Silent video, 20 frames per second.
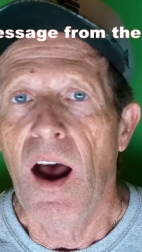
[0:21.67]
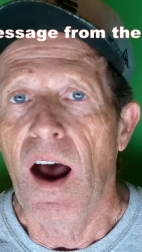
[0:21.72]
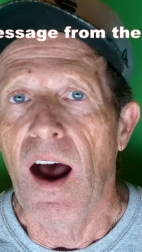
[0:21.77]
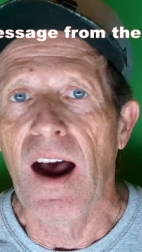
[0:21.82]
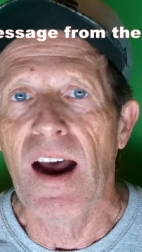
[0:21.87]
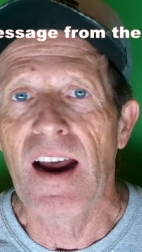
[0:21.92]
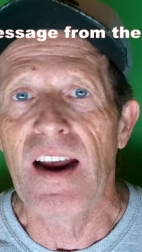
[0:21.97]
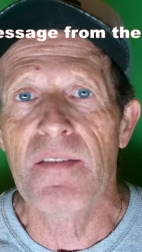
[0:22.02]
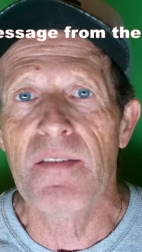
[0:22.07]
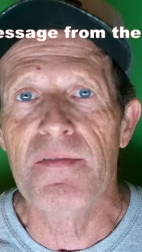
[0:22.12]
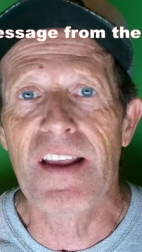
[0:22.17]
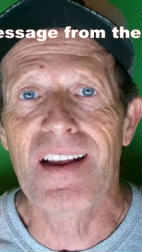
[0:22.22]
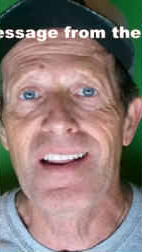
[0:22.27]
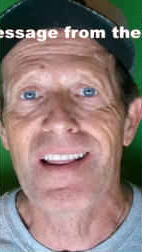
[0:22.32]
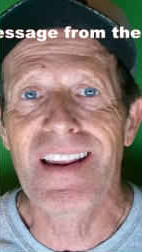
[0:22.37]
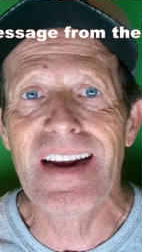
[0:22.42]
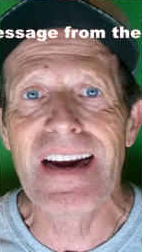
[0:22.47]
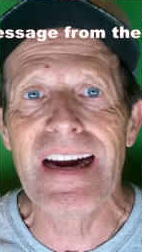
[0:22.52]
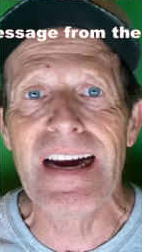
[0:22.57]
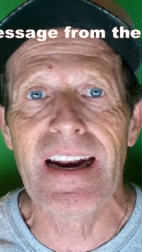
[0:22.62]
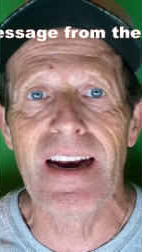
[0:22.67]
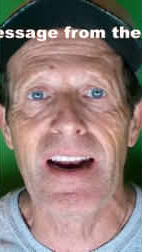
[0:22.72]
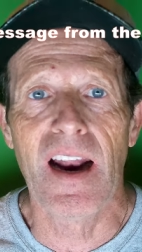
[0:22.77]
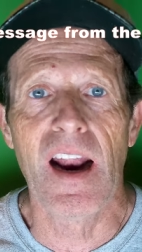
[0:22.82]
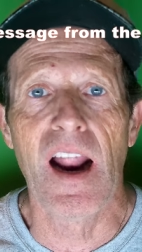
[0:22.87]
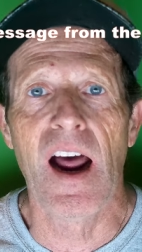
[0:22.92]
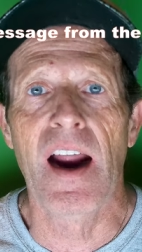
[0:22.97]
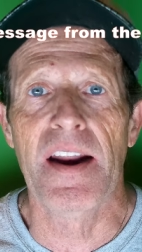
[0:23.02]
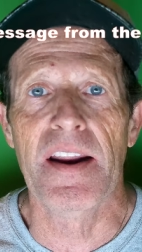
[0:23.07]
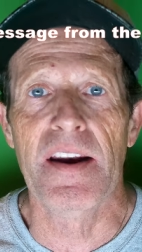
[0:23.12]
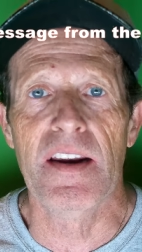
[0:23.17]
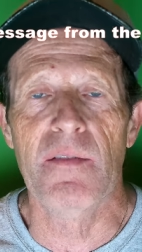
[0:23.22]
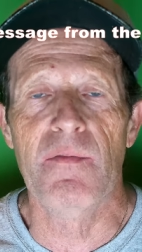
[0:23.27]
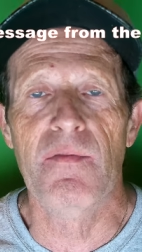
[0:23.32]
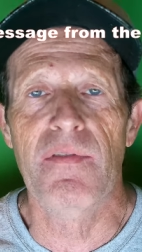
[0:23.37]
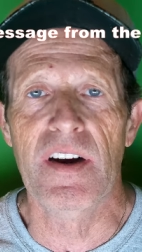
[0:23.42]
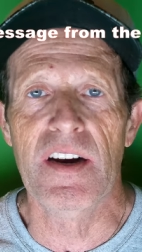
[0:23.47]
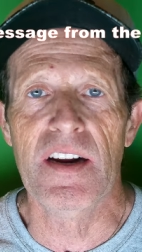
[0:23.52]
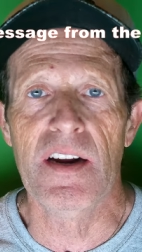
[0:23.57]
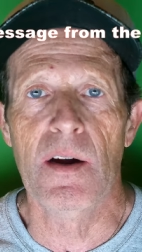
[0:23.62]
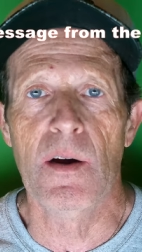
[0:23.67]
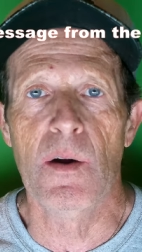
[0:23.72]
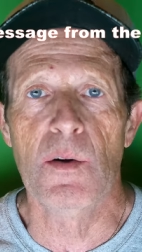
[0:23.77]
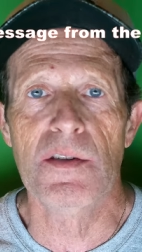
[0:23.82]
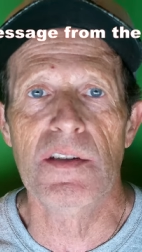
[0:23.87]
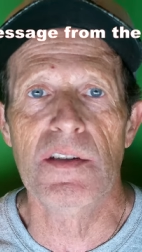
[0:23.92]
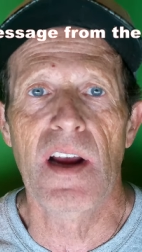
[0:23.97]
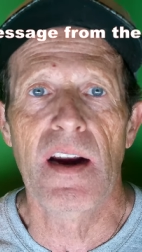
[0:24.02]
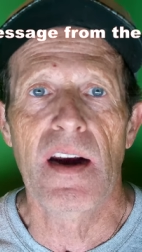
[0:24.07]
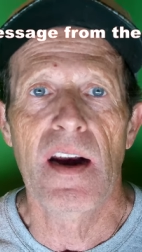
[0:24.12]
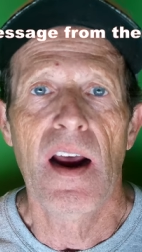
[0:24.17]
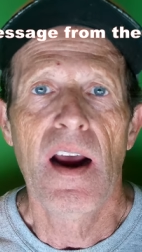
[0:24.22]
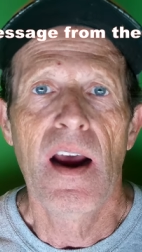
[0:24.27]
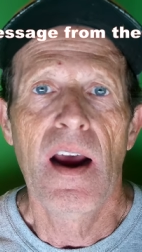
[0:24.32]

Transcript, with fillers: I have deleted a lot of videos that